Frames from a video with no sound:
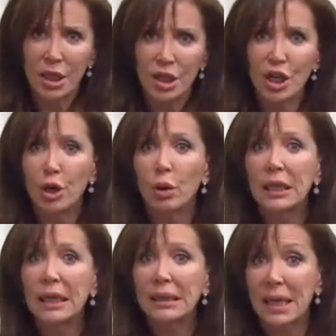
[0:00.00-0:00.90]

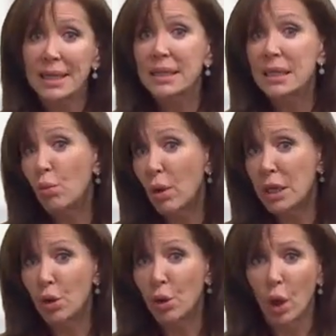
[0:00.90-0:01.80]
generally less than 1
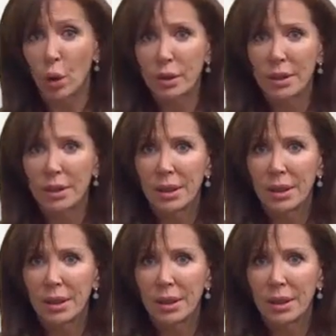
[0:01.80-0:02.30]
year old.